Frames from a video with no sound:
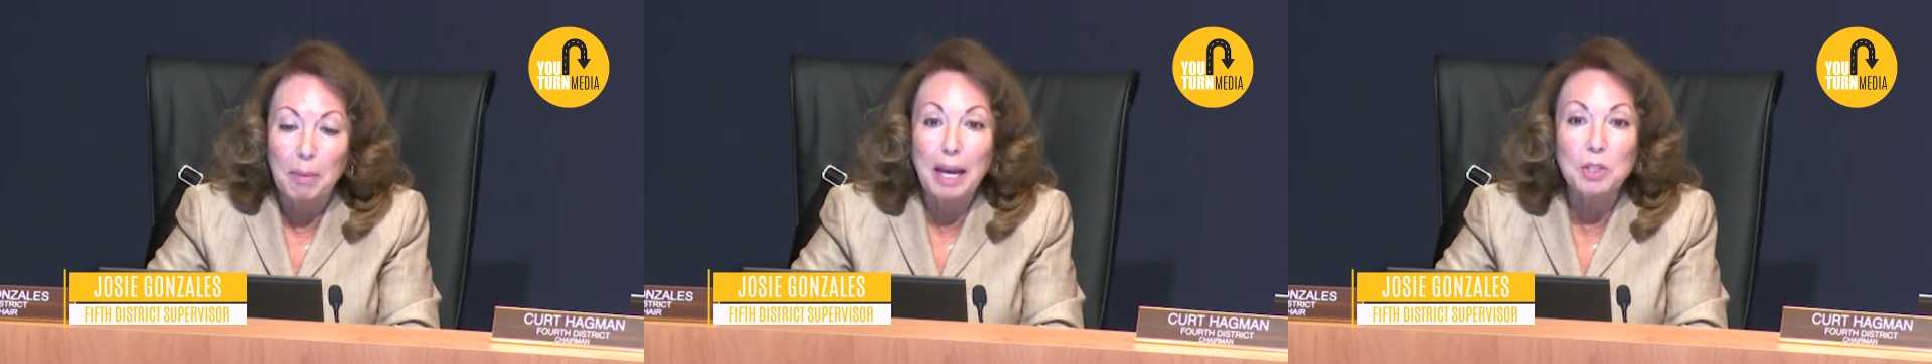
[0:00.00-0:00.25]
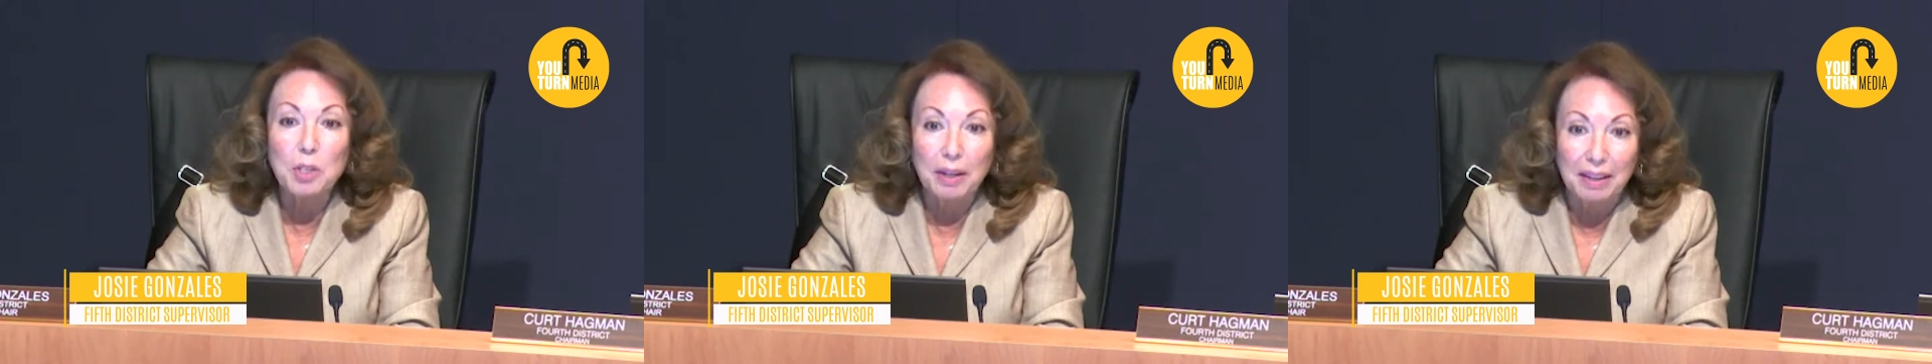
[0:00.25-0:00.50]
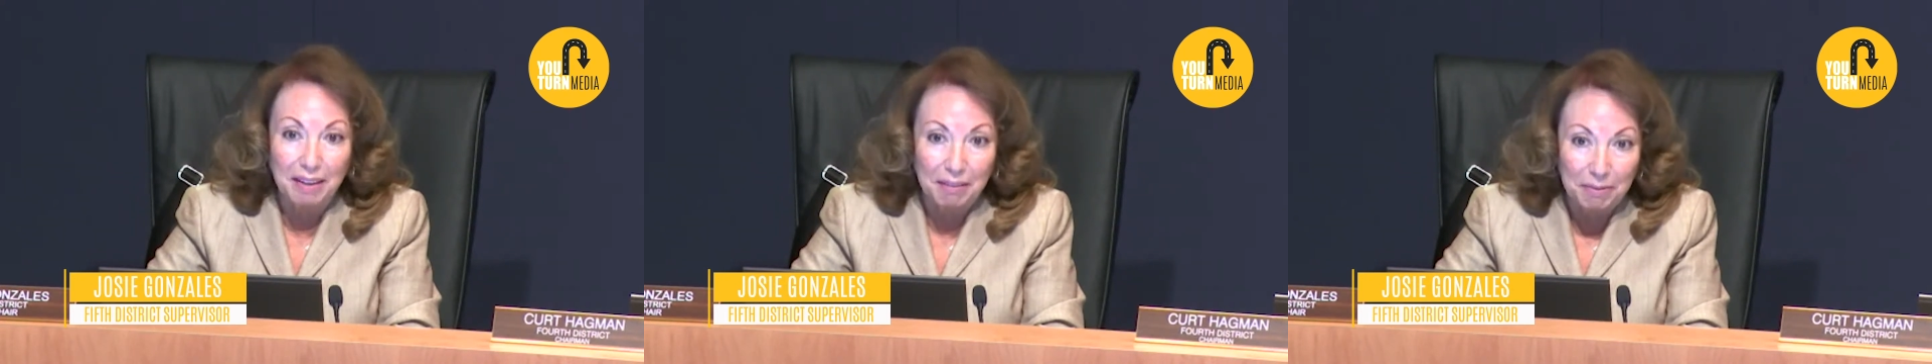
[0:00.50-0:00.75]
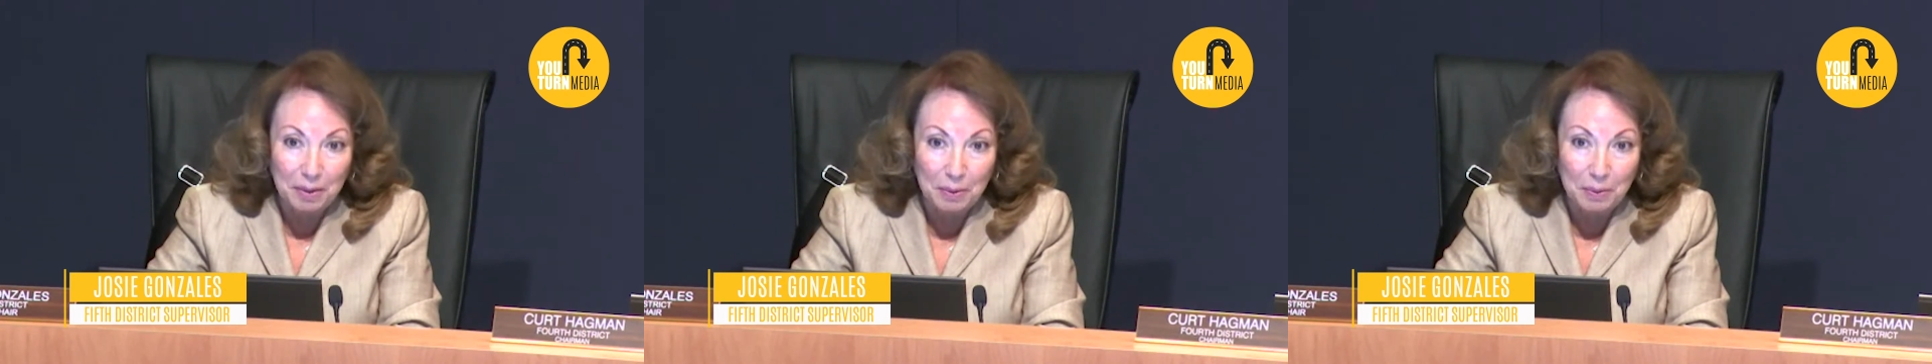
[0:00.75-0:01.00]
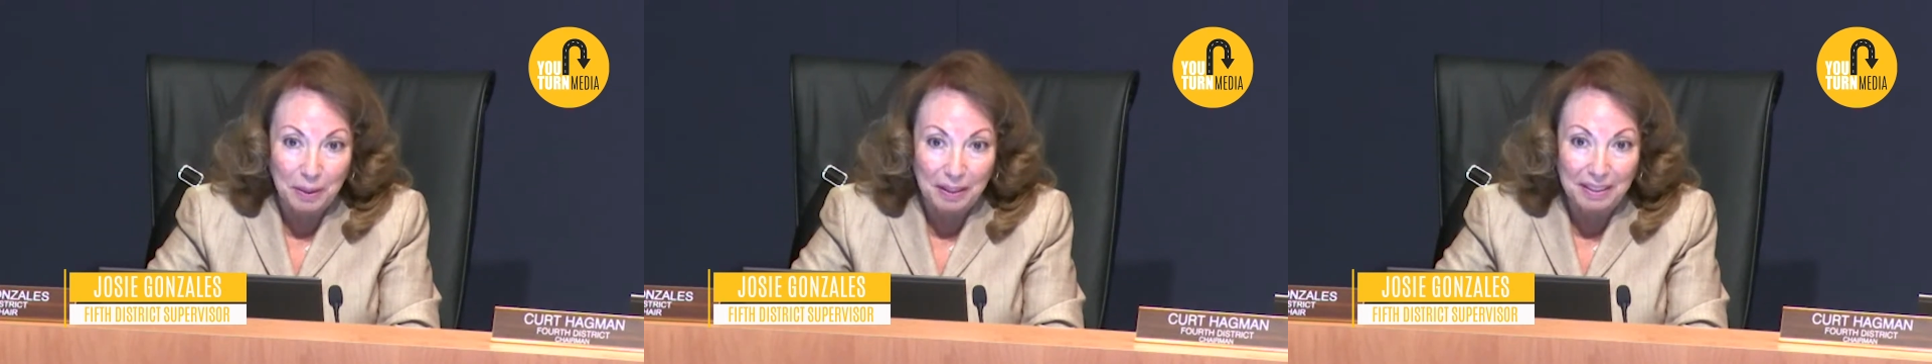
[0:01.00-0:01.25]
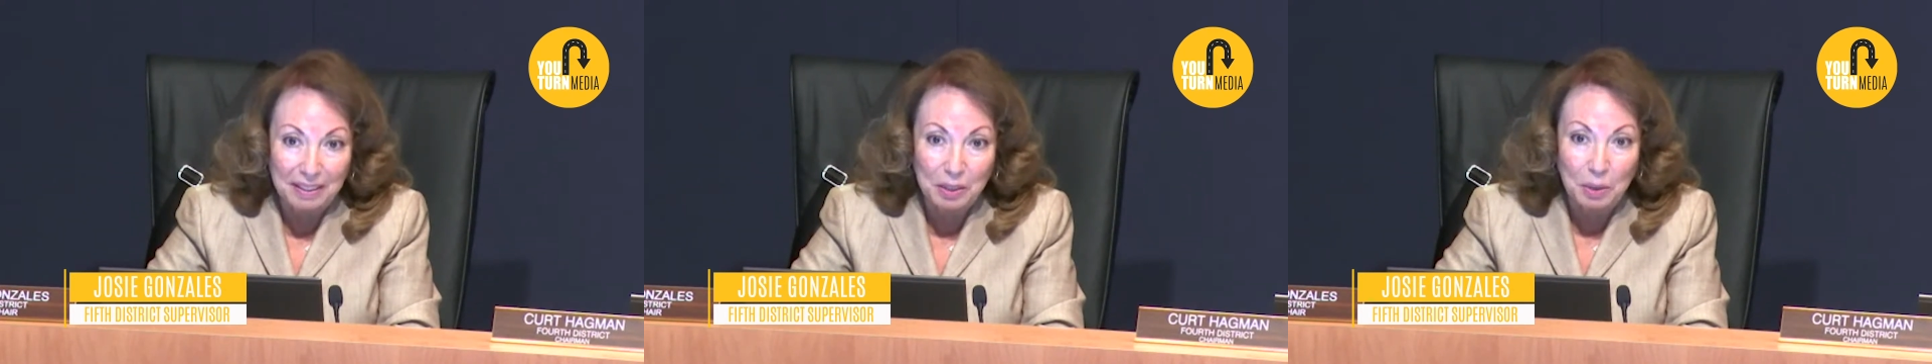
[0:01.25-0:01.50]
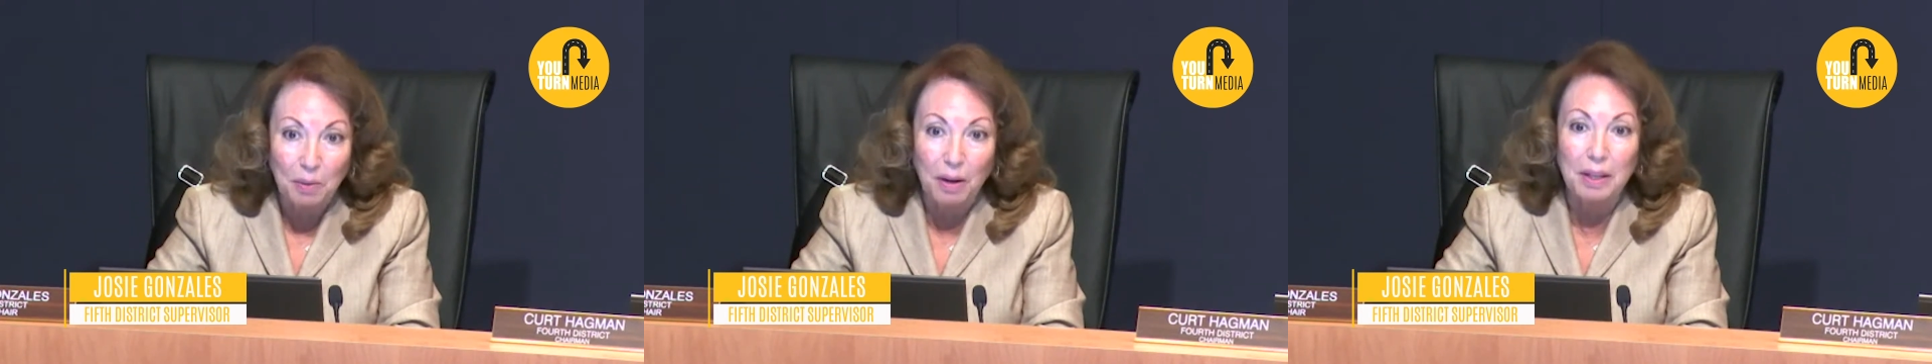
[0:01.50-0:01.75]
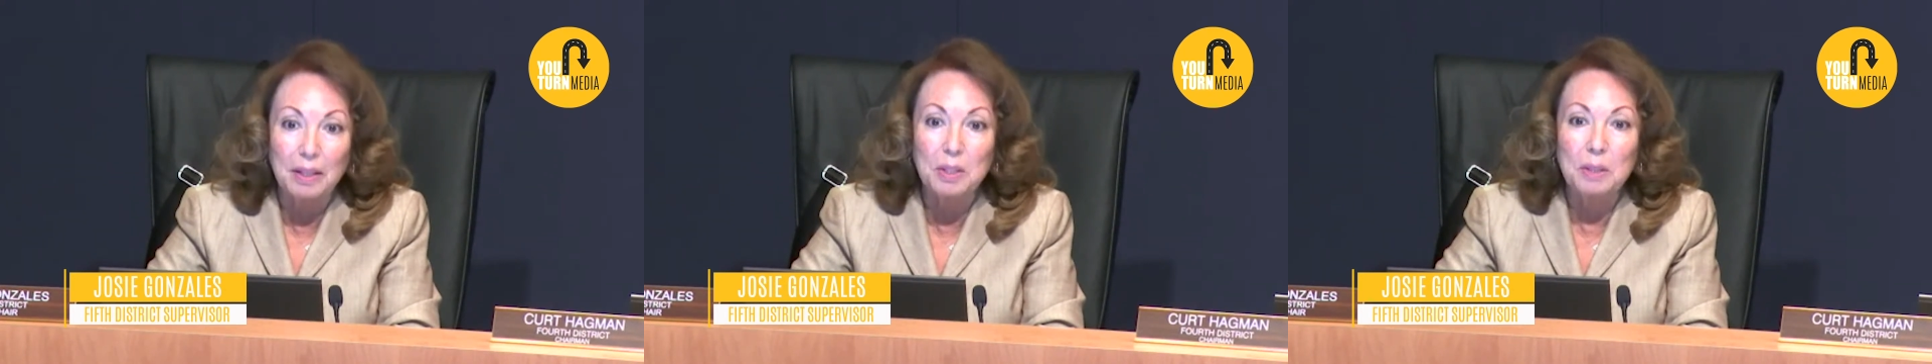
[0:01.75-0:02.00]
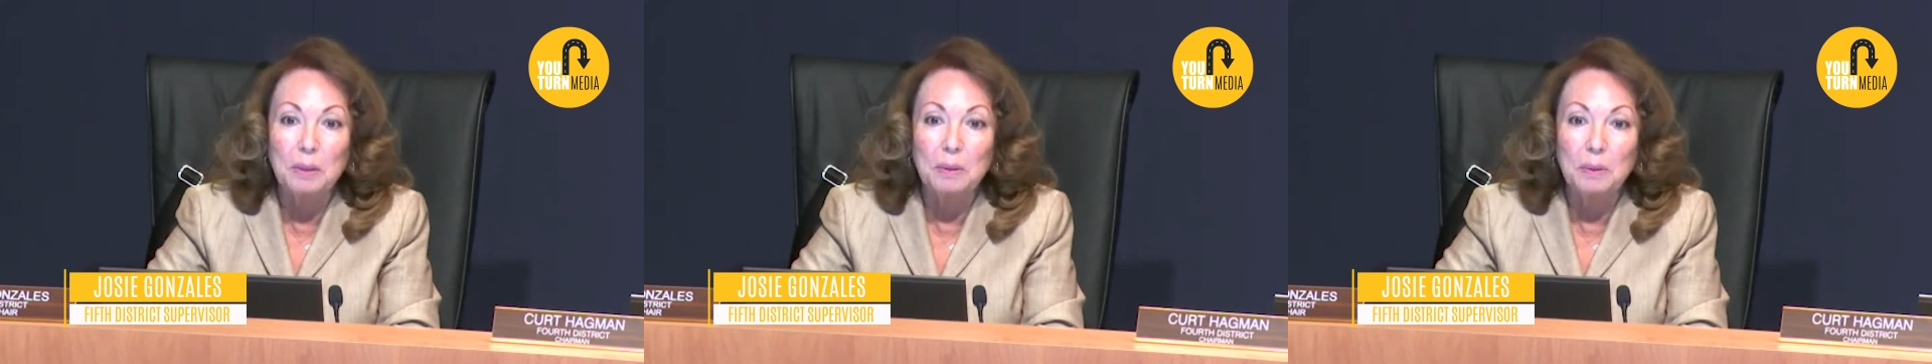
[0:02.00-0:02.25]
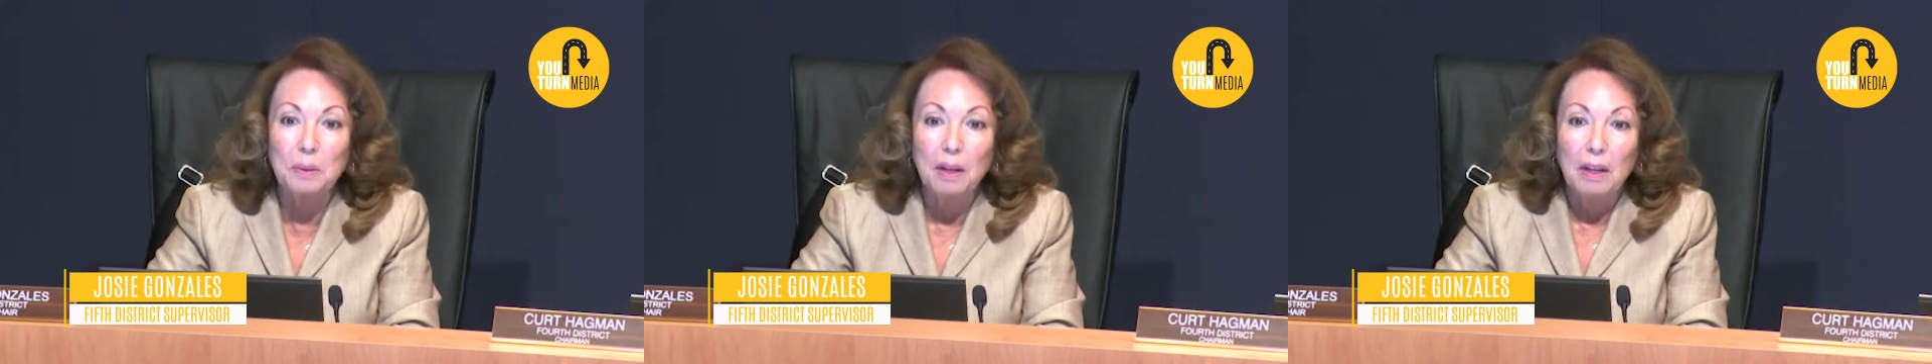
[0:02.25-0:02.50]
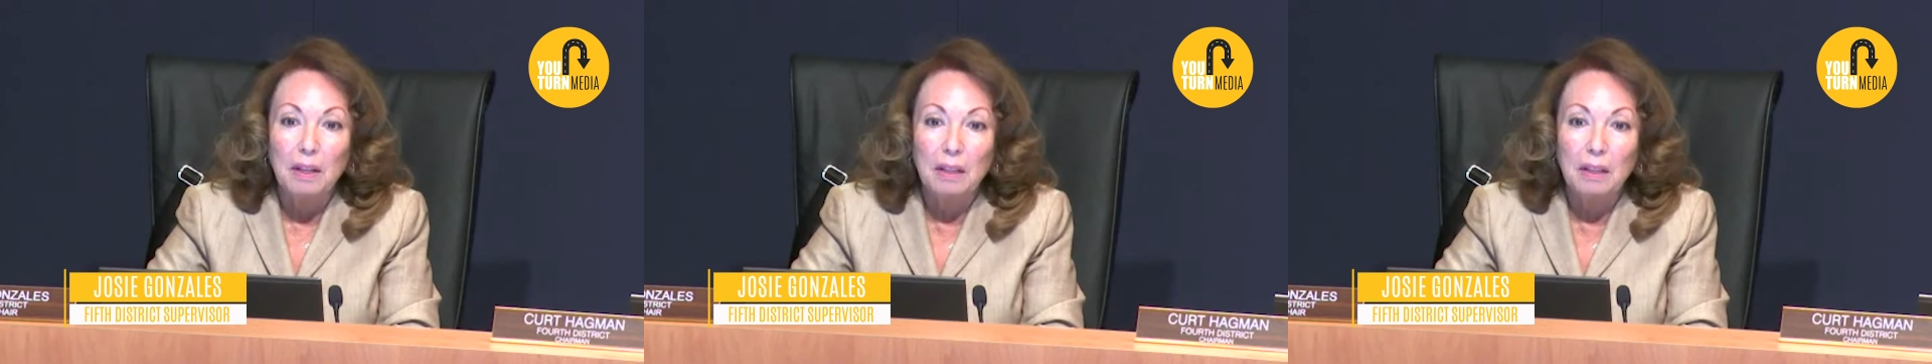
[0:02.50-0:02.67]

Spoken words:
magic, if you will, in trying to